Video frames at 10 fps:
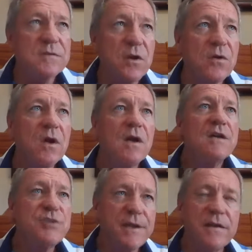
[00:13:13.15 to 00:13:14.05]
So
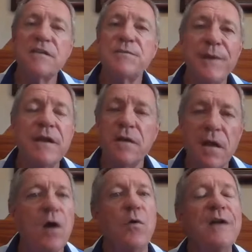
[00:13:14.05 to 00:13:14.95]
generally speaking,
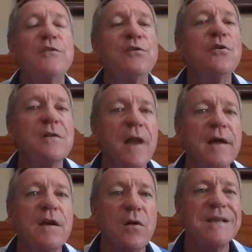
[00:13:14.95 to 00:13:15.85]
no, I do not
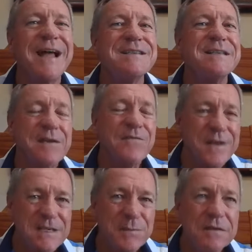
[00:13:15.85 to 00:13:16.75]
like gold as
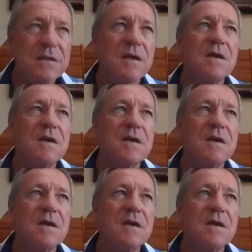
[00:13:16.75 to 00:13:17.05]
investment,